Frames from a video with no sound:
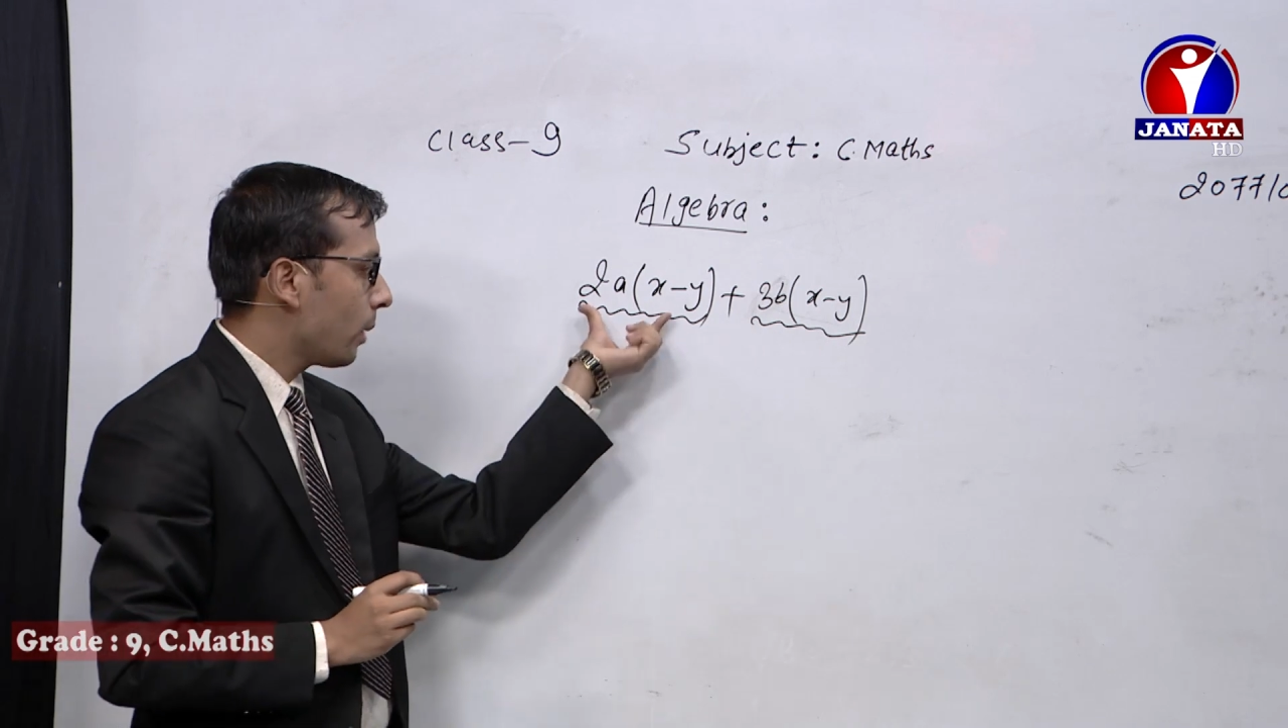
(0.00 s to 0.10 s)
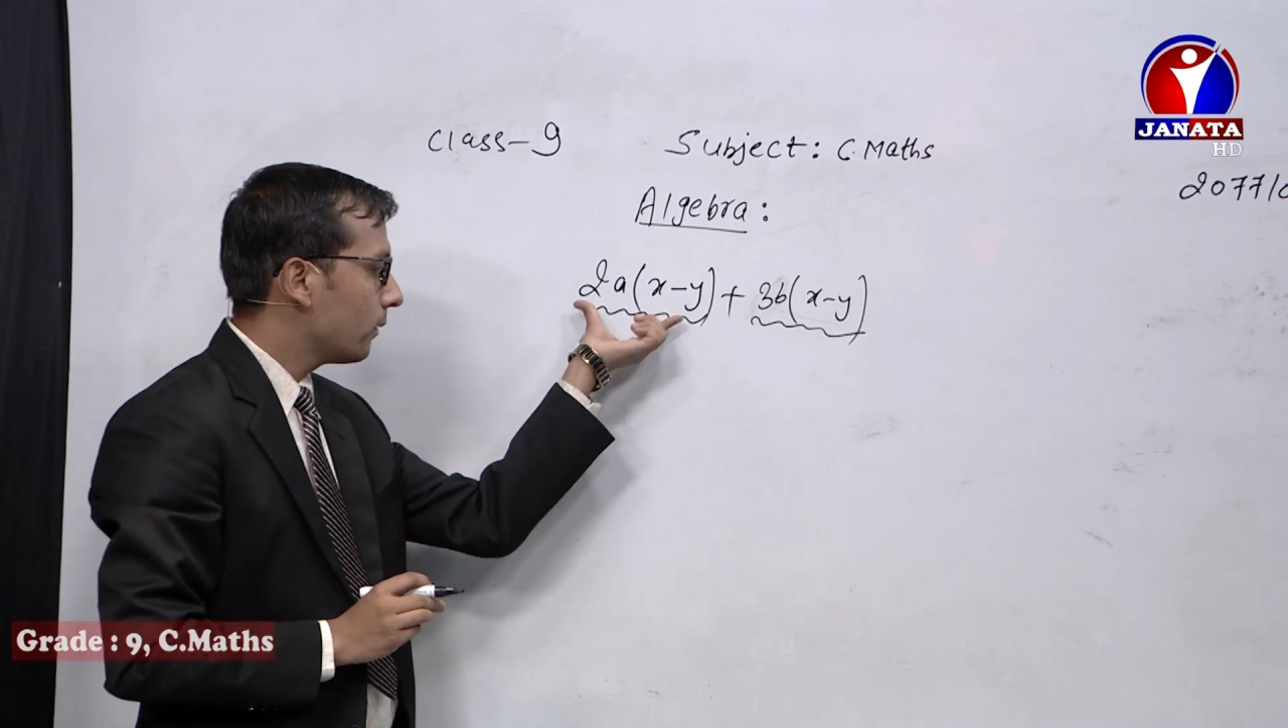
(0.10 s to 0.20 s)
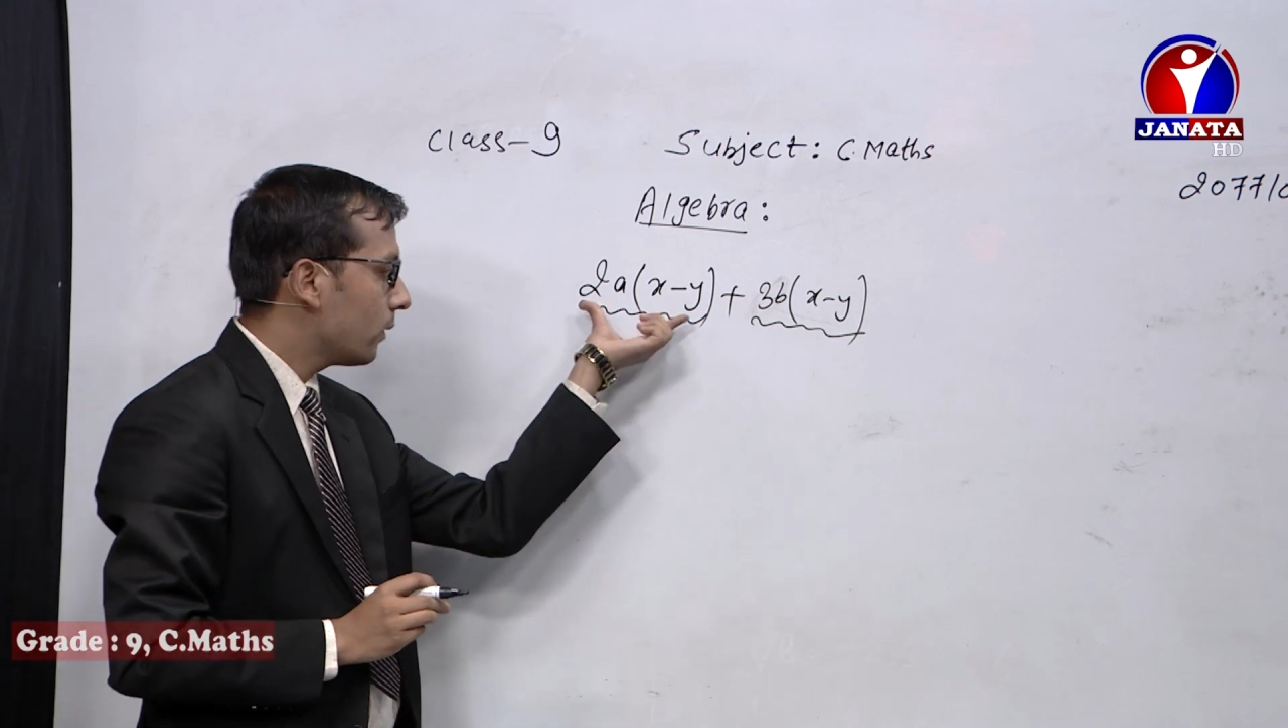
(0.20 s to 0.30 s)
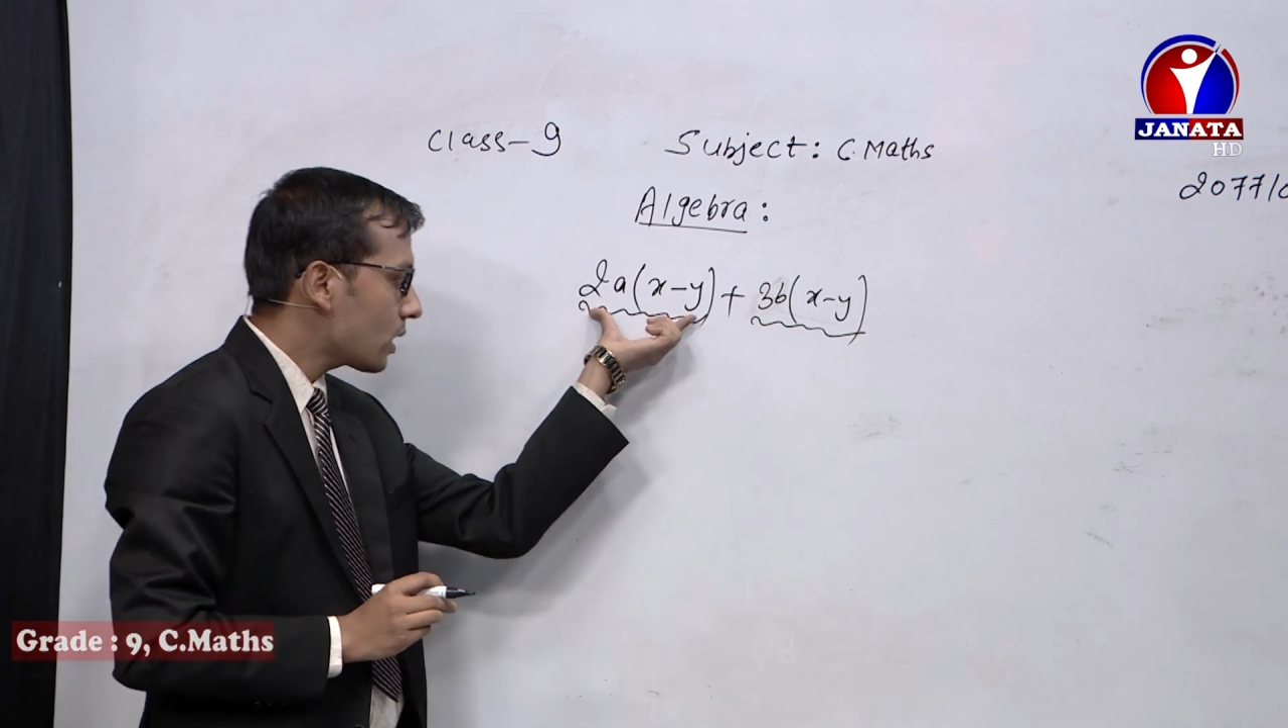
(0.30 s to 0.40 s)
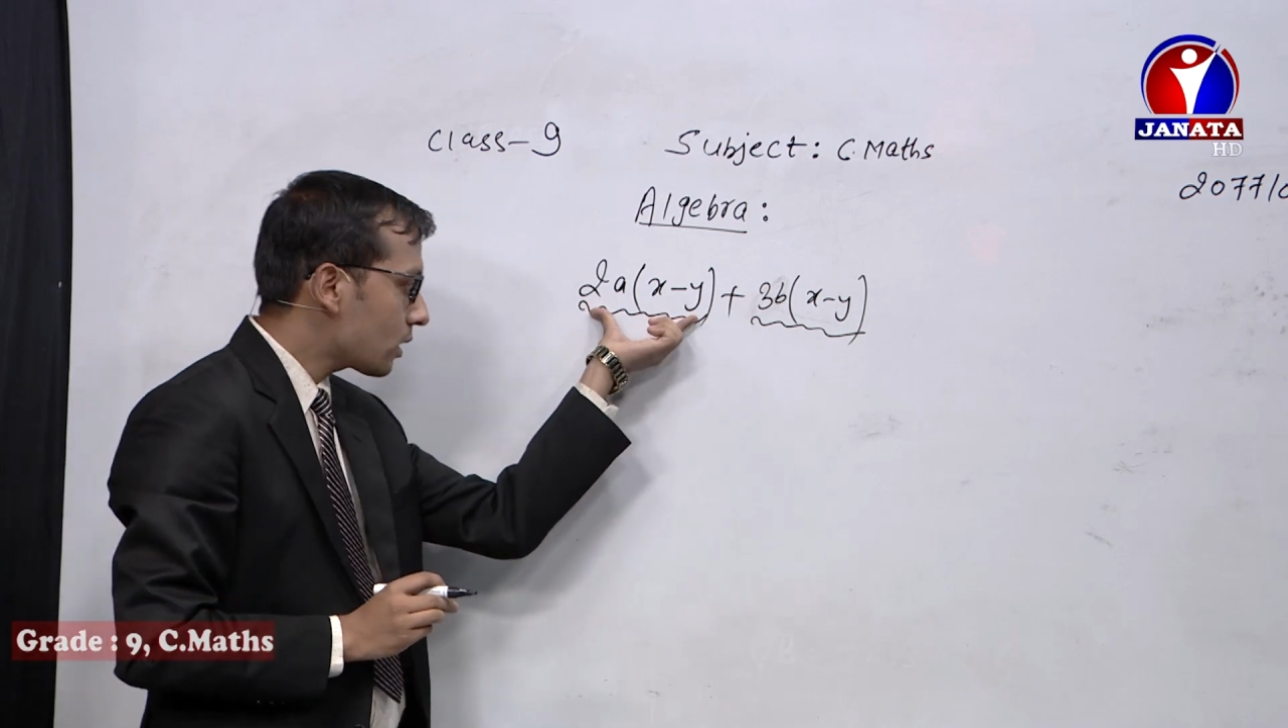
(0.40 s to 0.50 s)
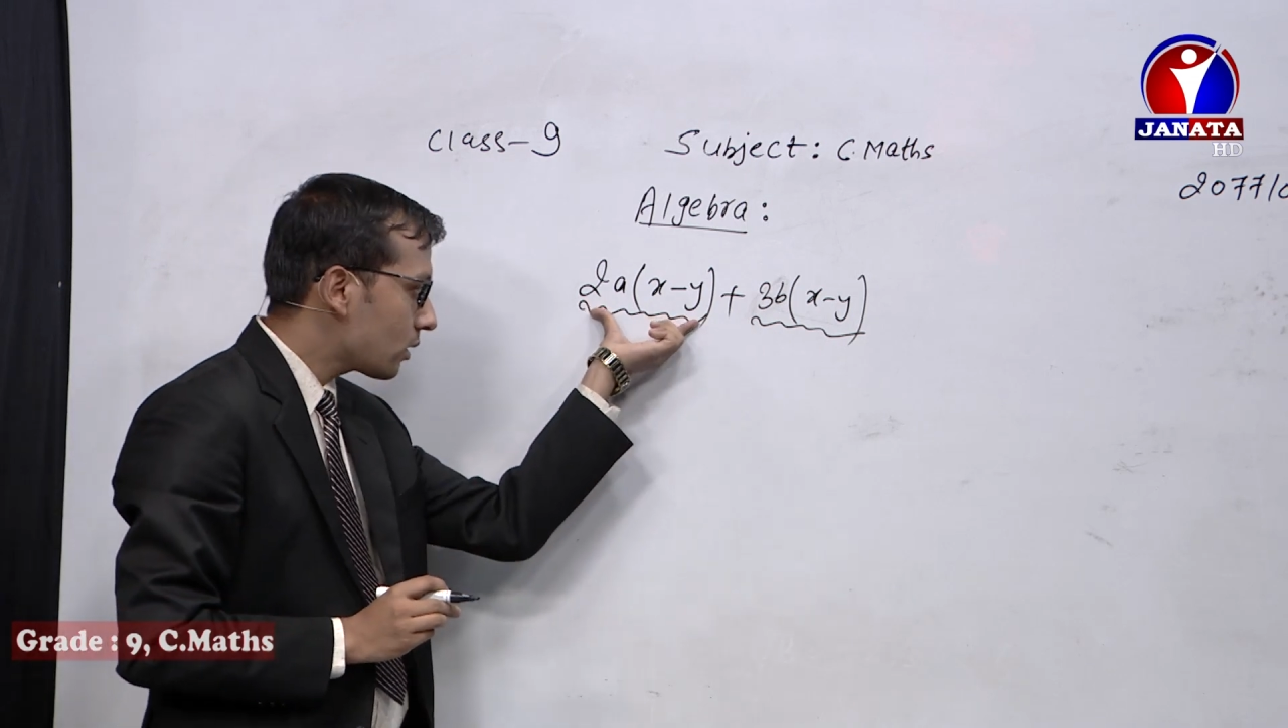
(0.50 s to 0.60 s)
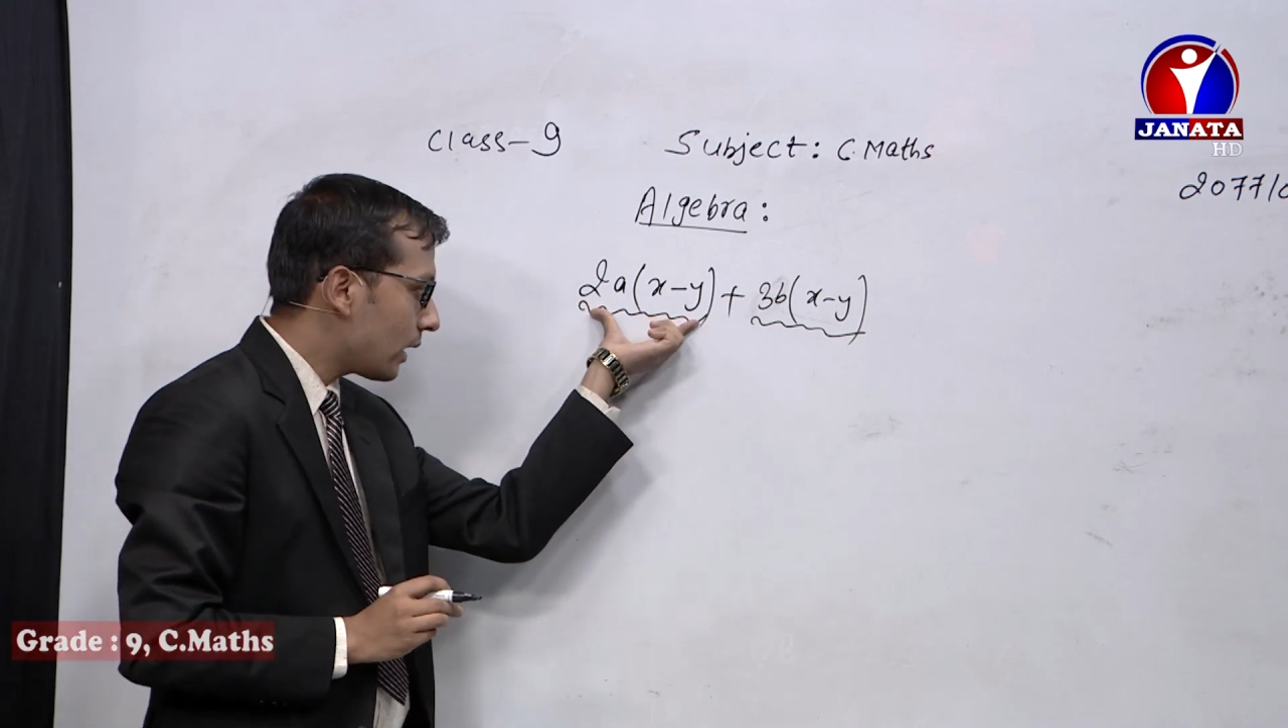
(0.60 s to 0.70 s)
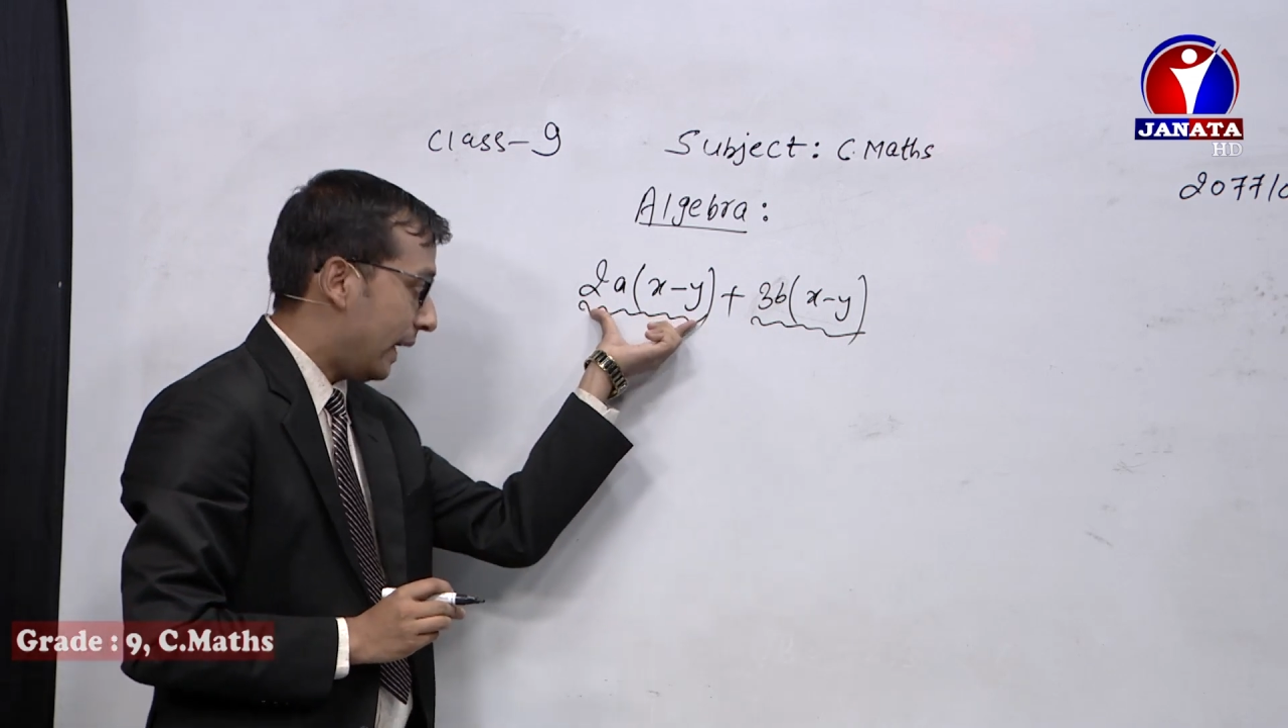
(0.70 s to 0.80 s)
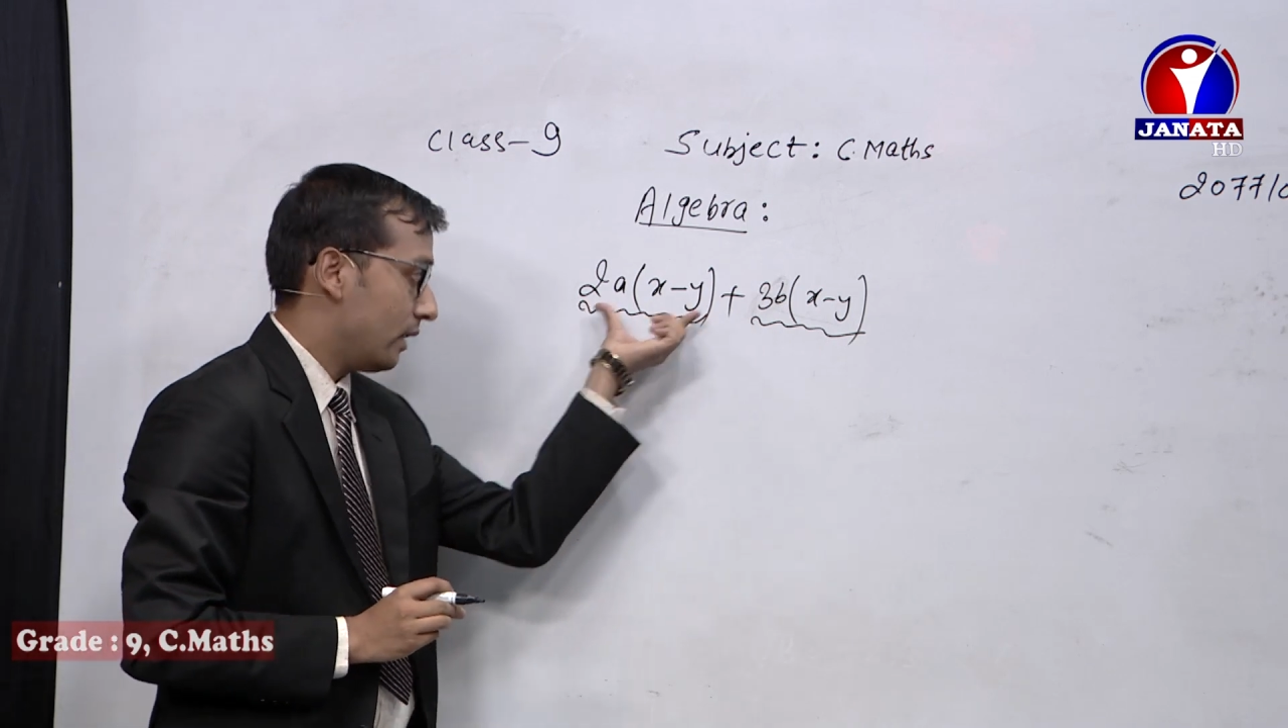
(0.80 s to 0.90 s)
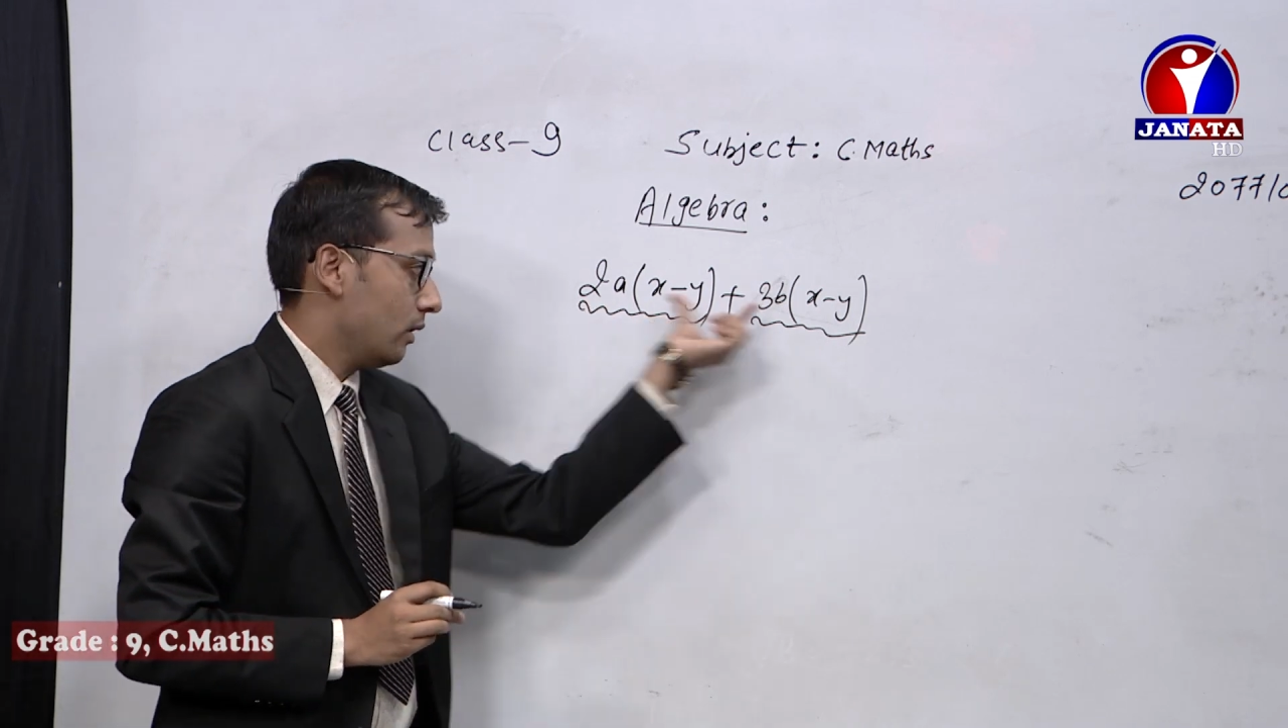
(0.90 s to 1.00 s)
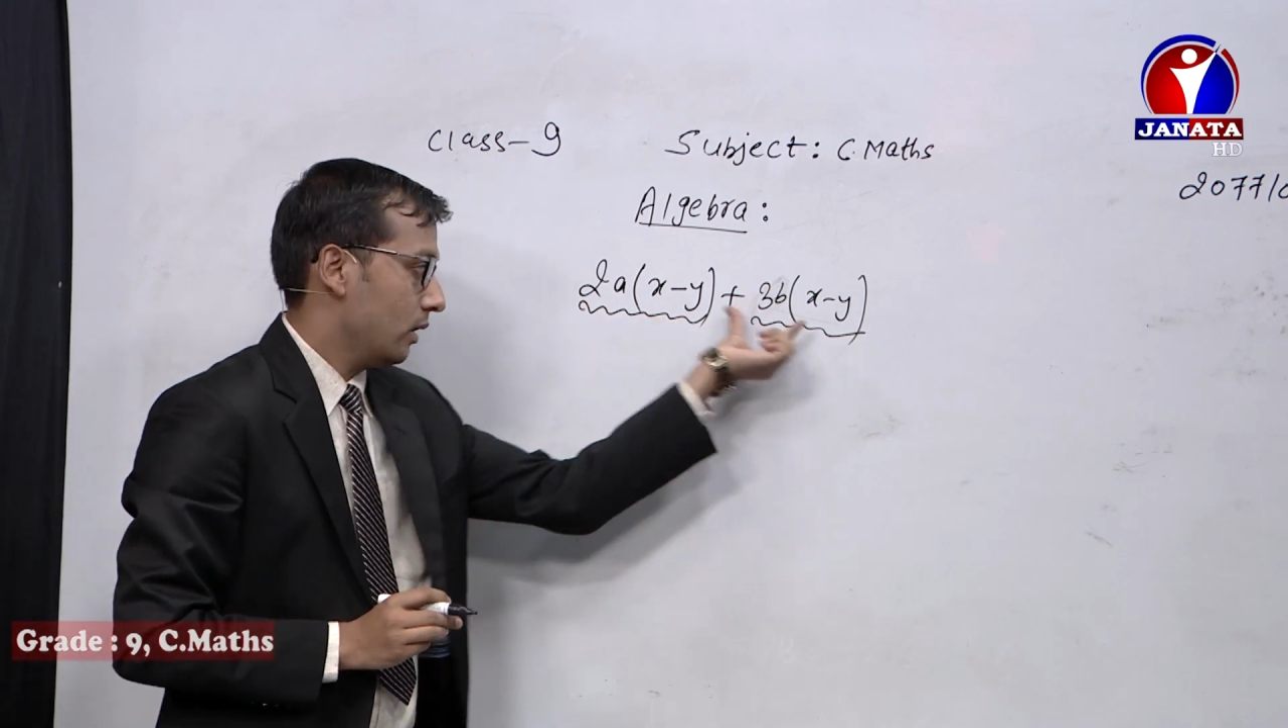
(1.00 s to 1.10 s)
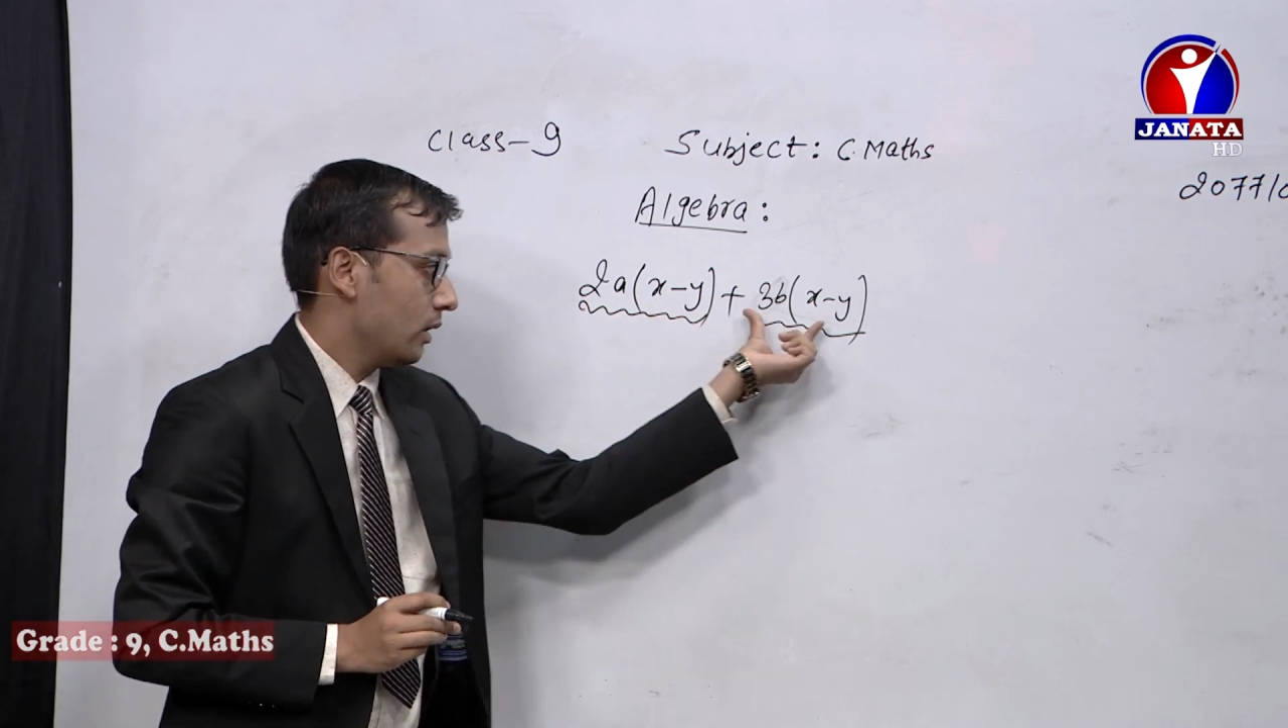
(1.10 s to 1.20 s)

first and